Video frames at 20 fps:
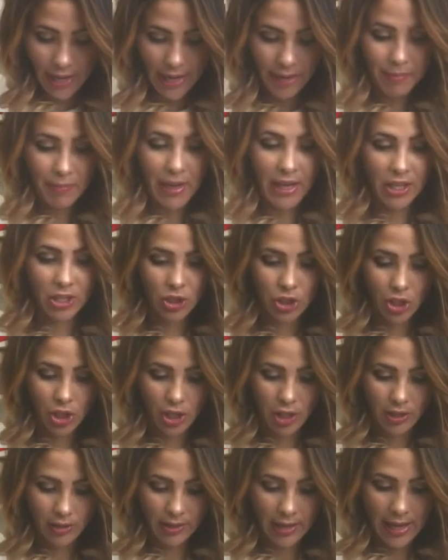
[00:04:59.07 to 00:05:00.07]
And make
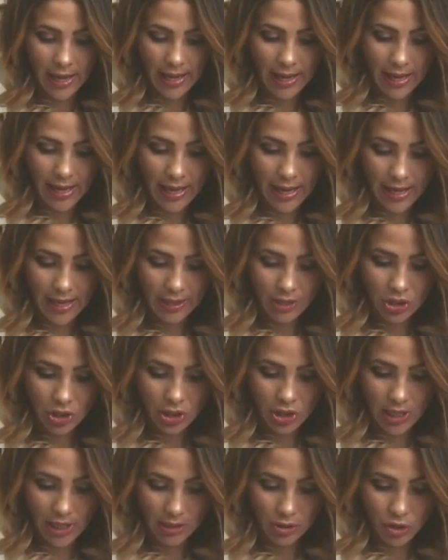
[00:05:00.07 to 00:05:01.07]
sure that
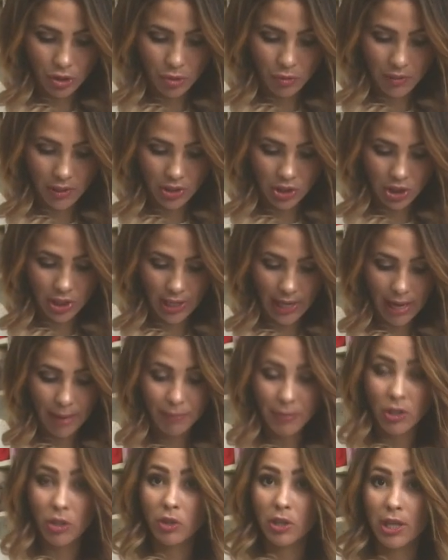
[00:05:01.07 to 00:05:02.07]
edge, that 2-inch
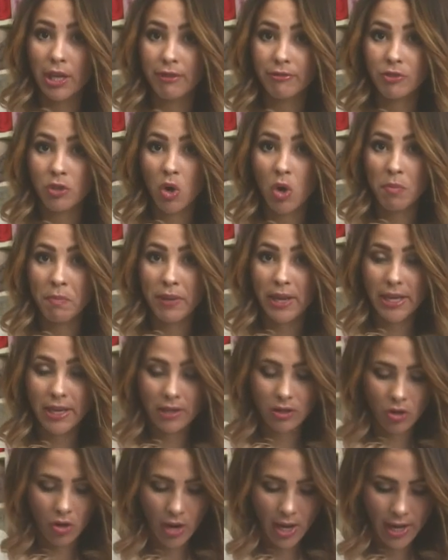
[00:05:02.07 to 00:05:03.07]
gap you left open,
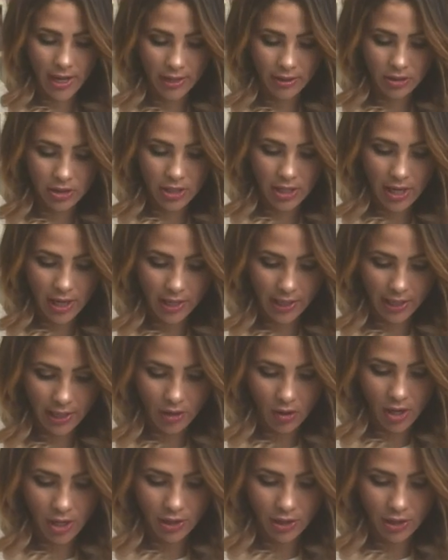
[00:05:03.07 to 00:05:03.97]
go ahead and tuck it